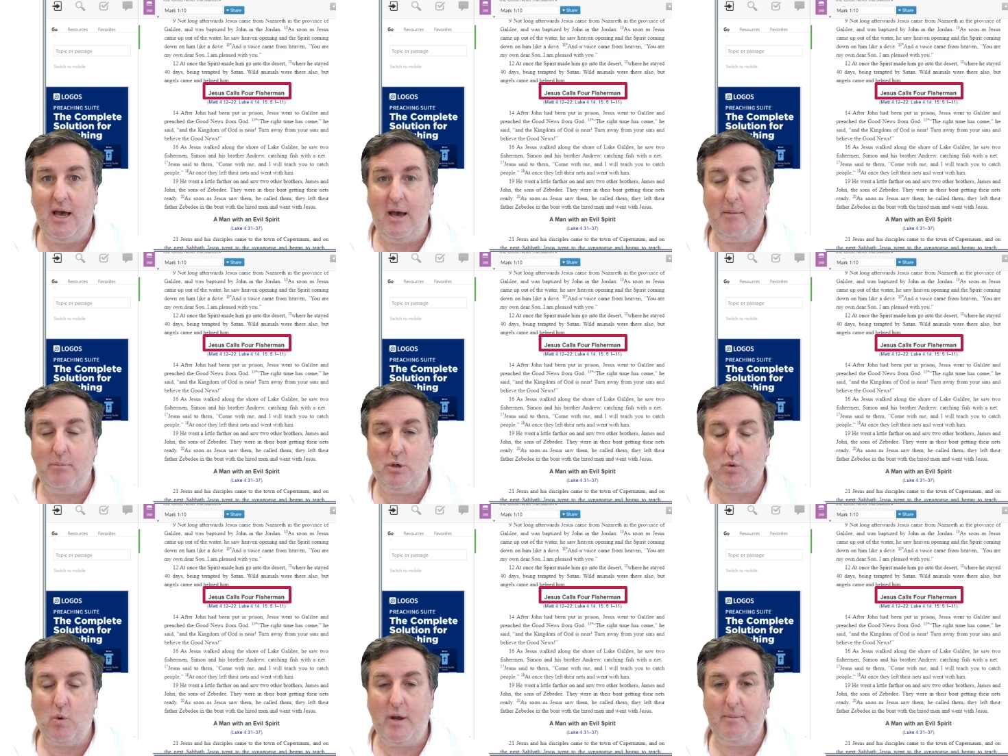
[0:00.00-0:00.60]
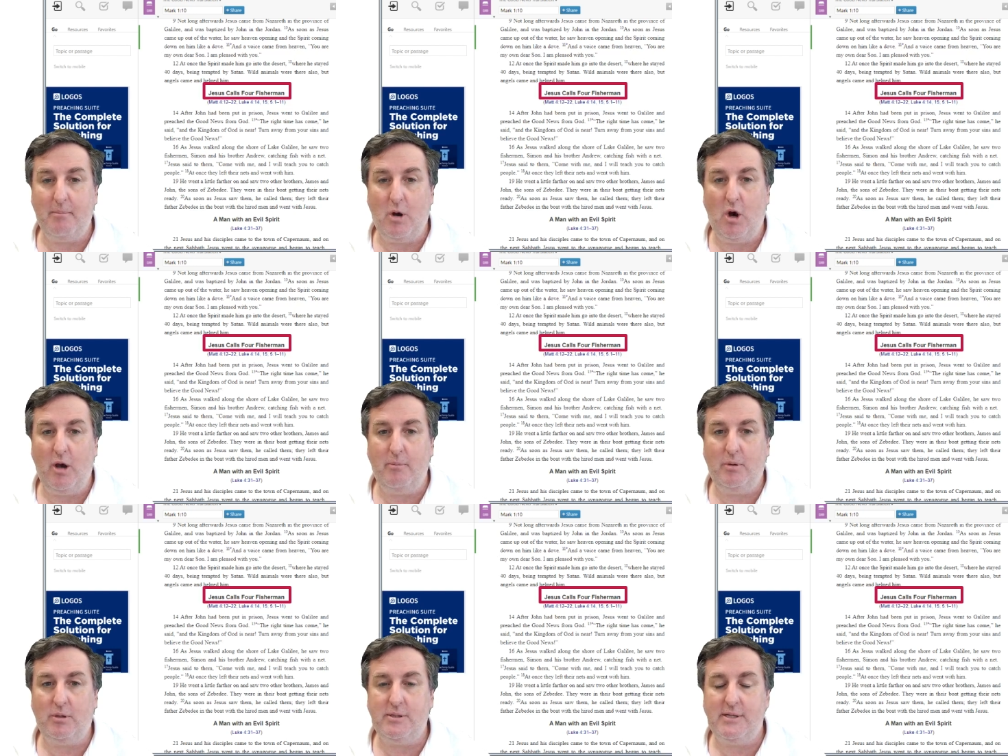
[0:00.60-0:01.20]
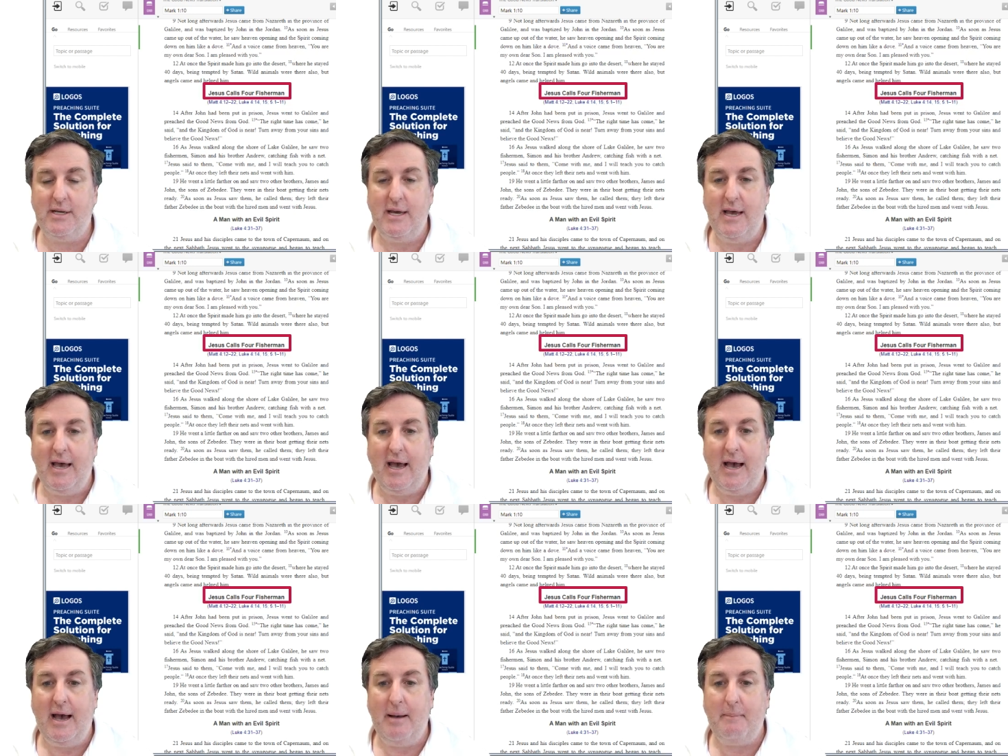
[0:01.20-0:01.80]
between Bibles.
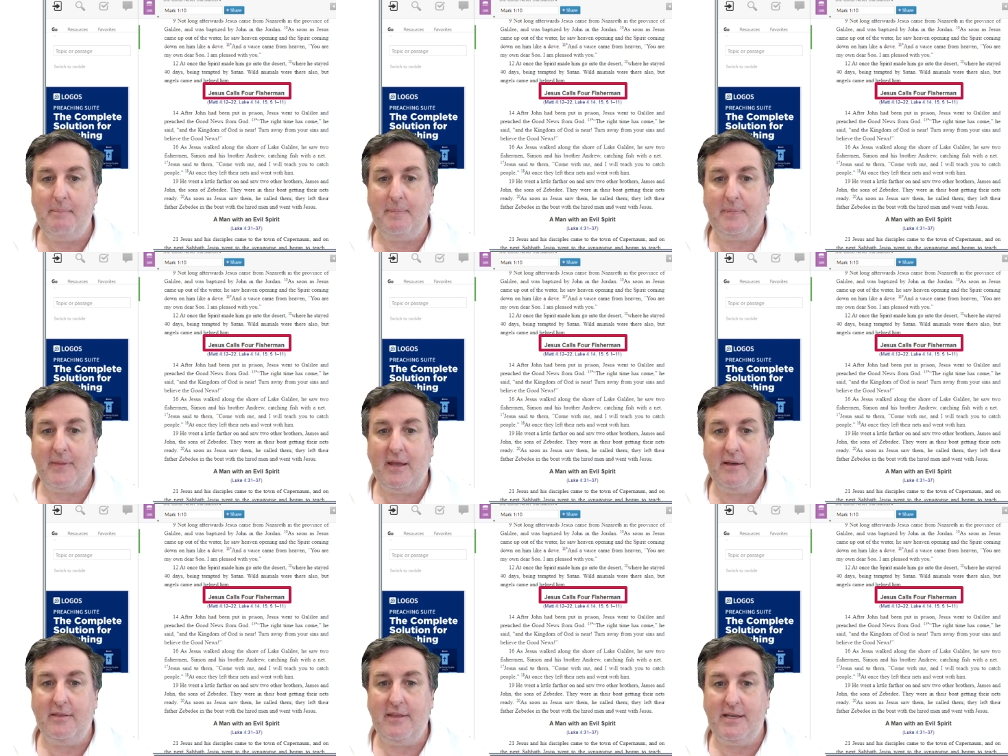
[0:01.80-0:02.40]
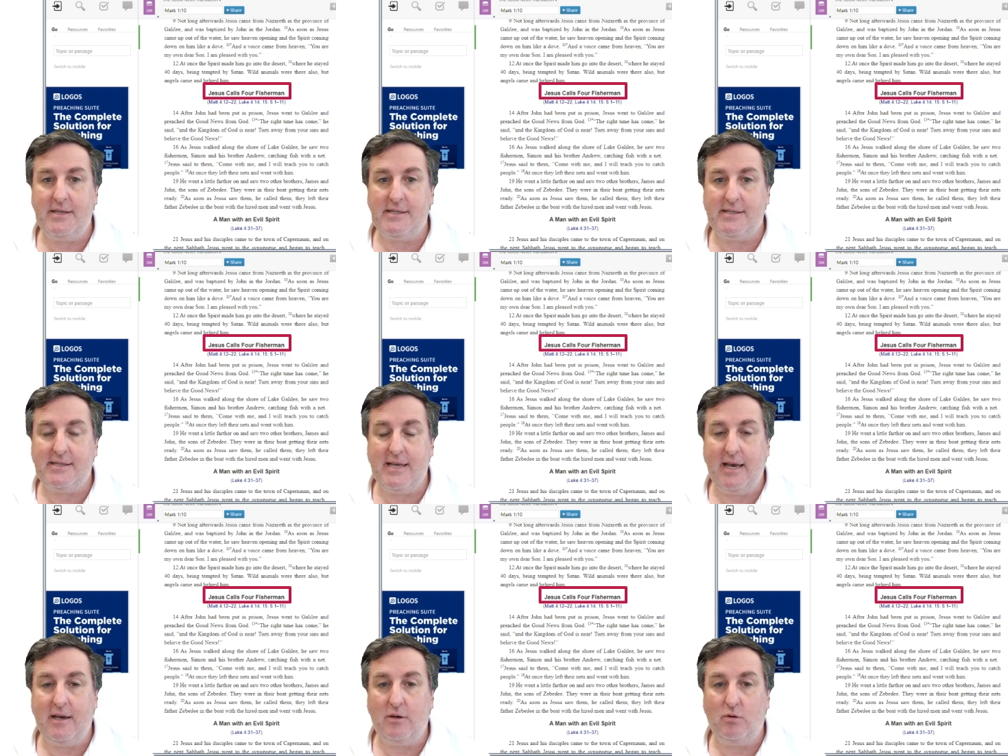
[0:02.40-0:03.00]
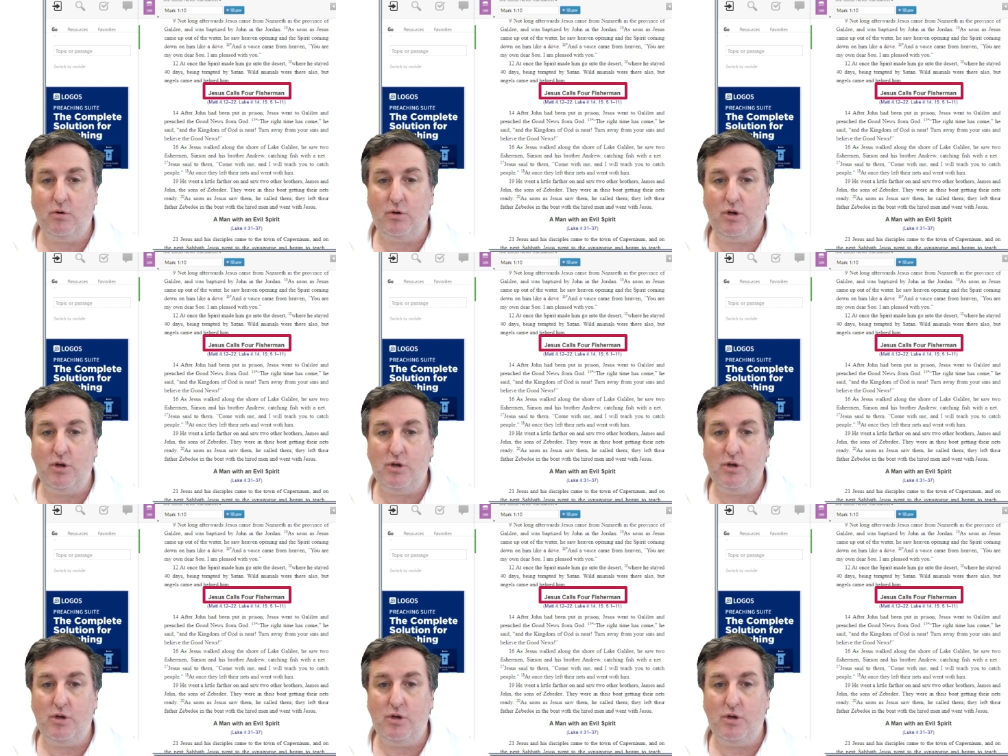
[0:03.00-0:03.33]
This Good News